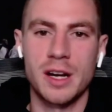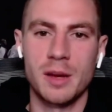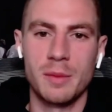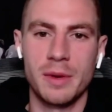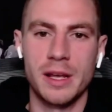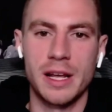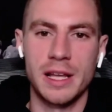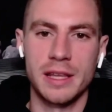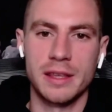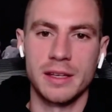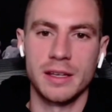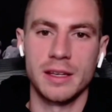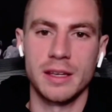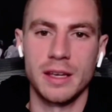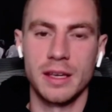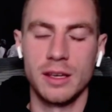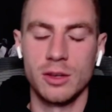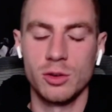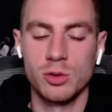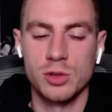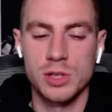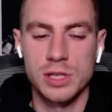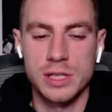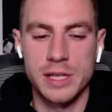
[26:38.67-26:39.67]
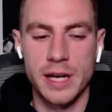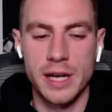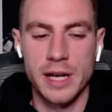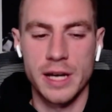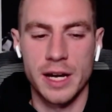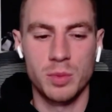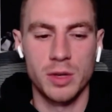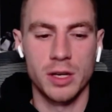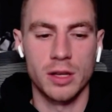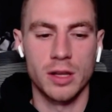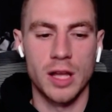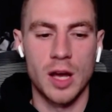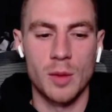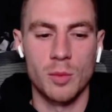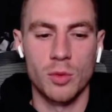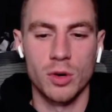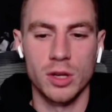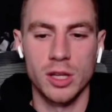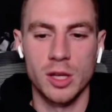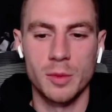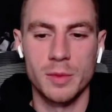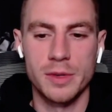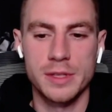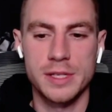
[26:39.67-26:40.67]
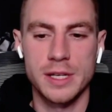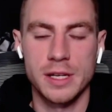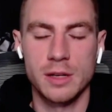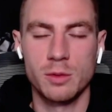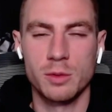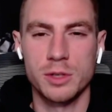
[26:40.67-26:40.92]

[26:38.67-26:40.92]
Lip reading: I mean, I think you just got to be a lot more limited,